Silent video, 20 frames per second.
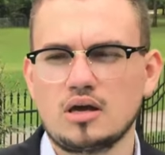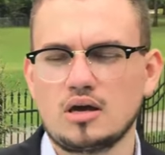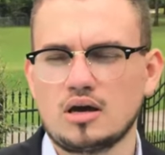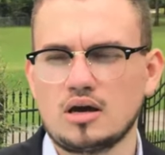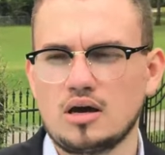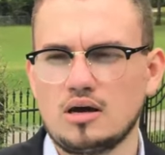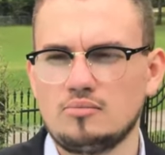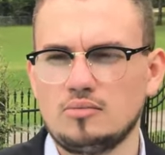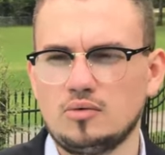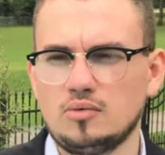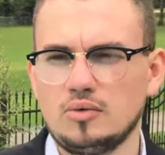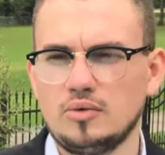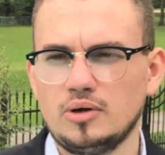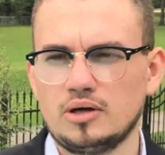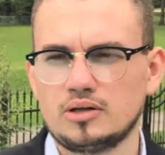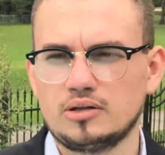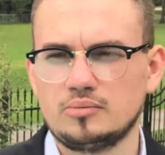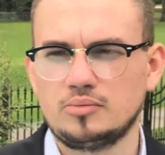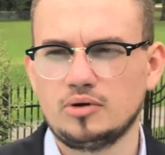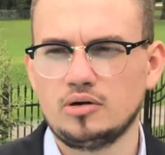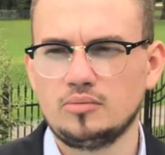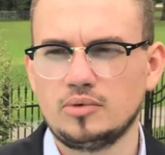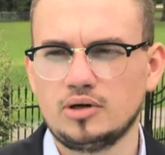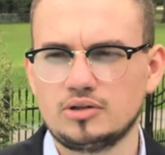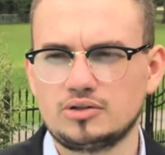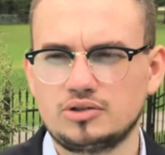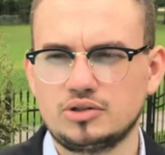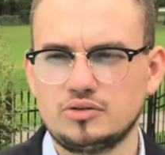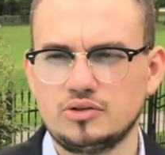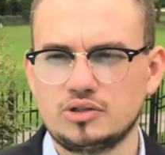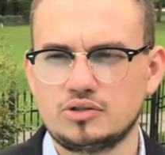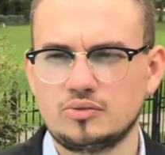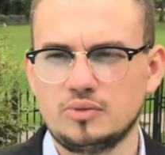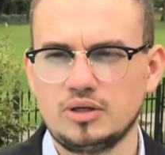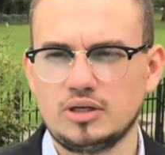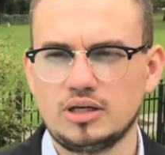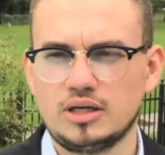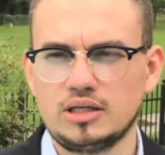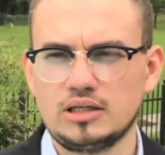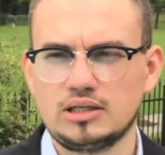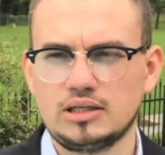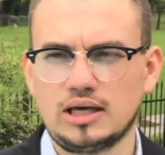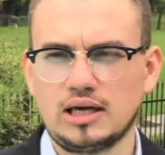Um, but we were at the Beaumont show this weekend.